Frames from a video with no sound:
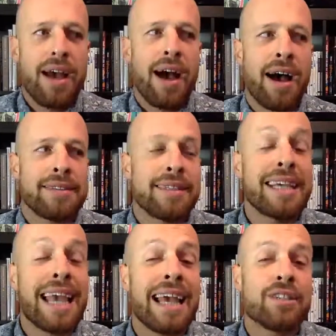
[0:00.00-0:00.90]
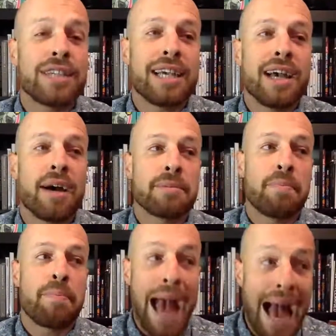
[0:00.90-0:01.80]
DKNG comes
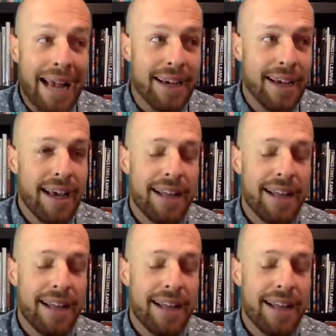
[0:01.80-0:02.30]
back.